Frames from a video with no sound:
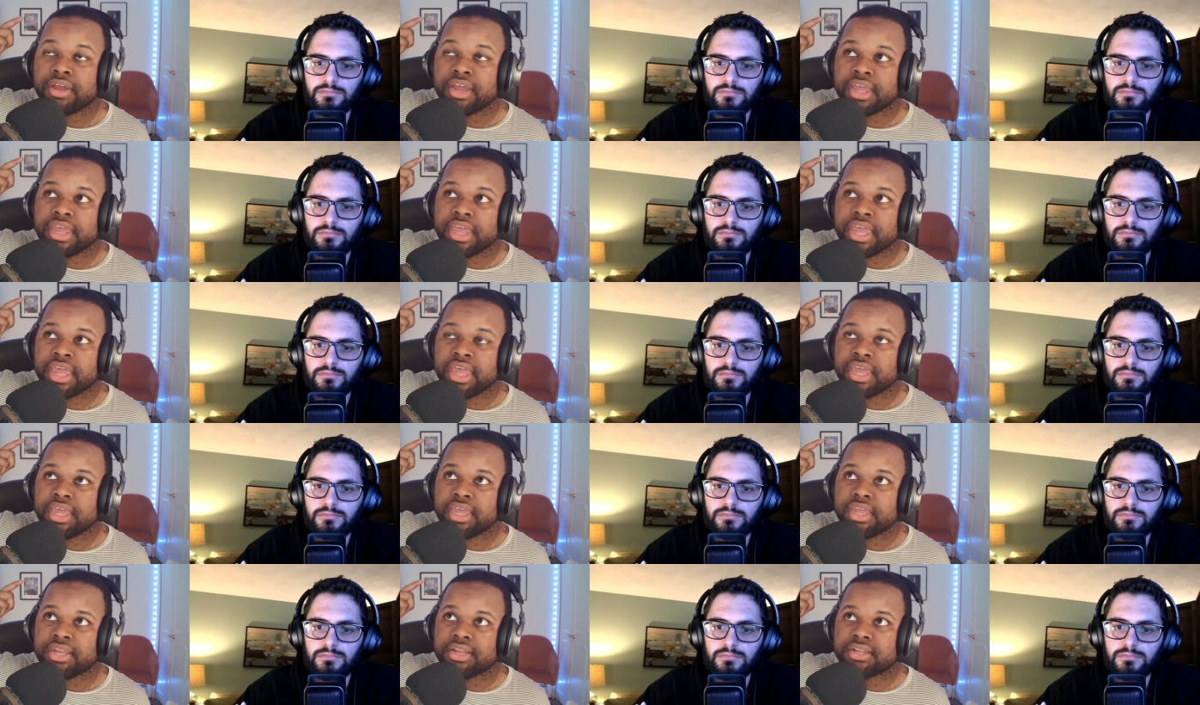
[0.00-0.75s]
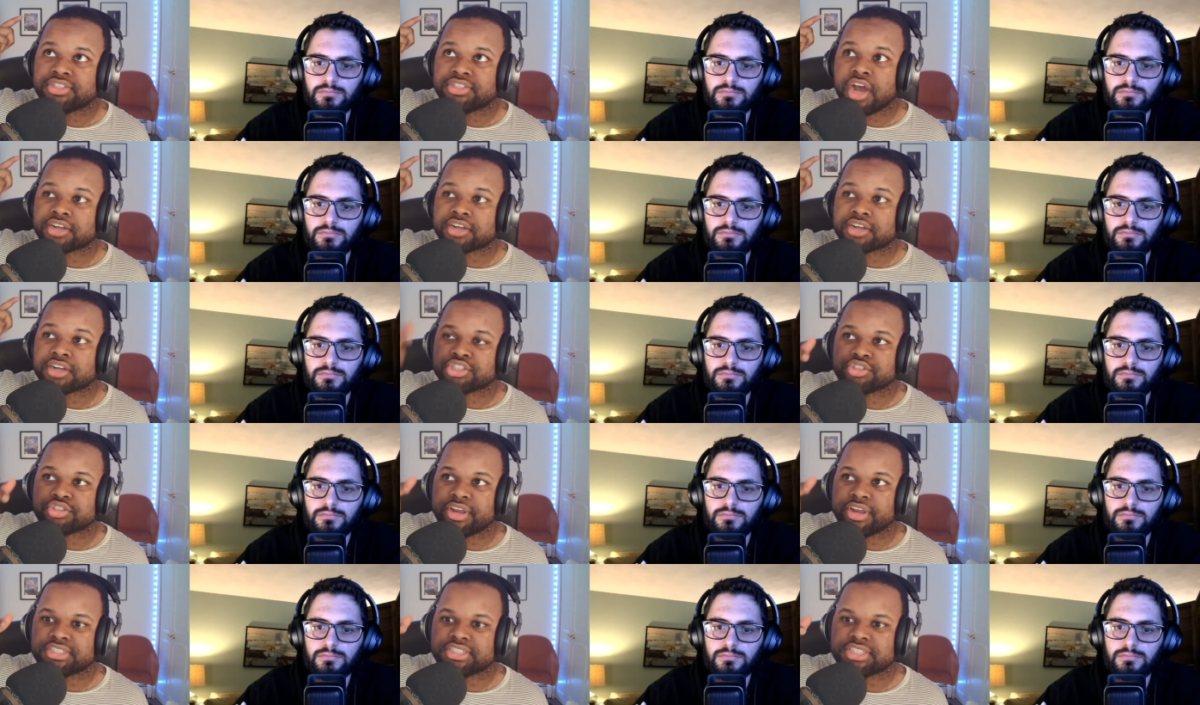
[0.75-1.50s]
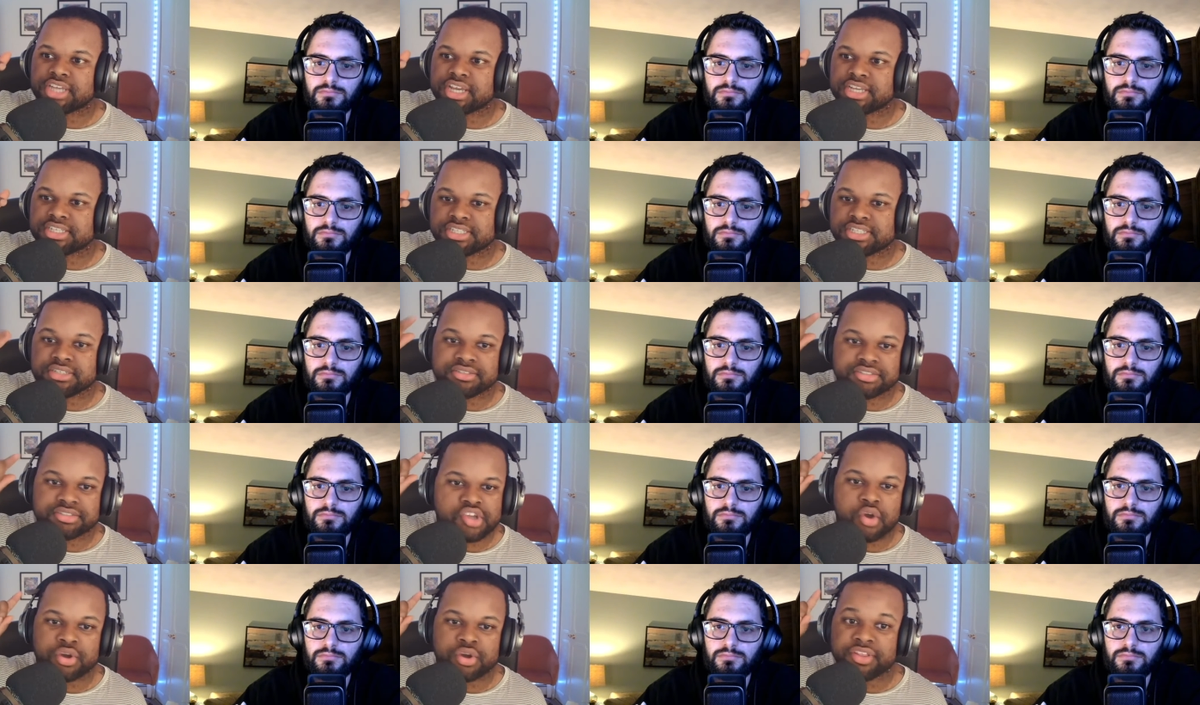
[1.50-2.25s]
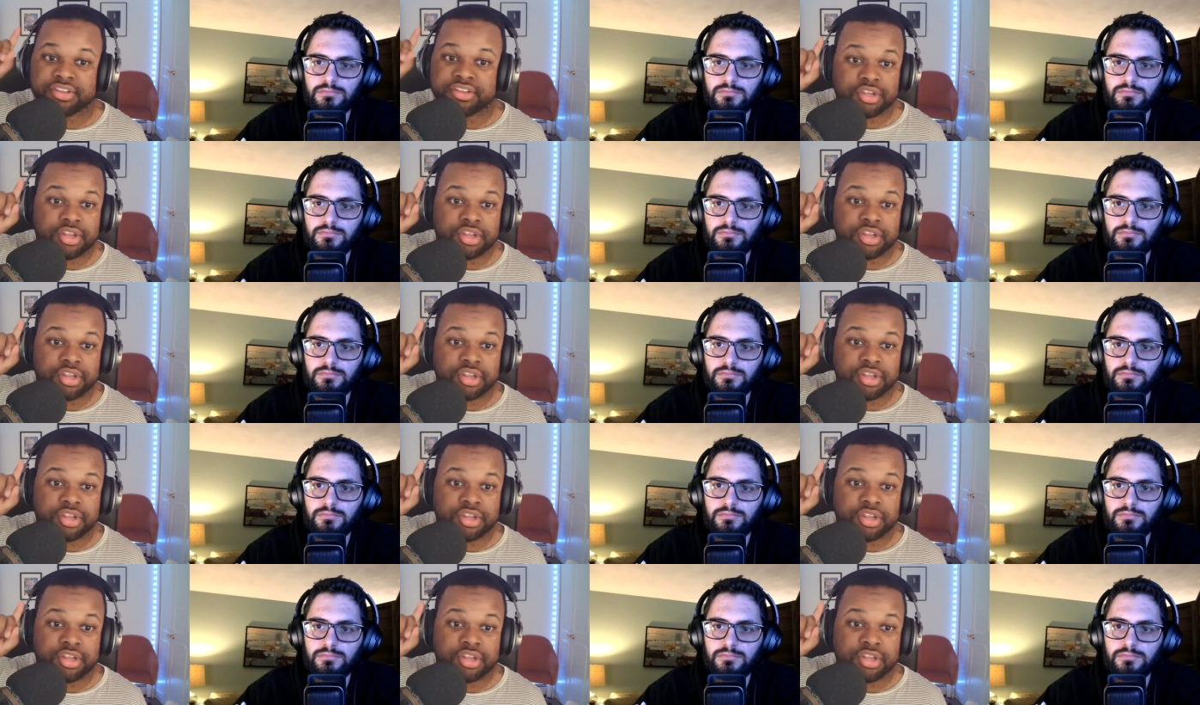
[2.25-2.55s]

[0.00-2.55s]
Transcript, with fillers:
Speaker 1: in Doctor Strange says, Tony, there's only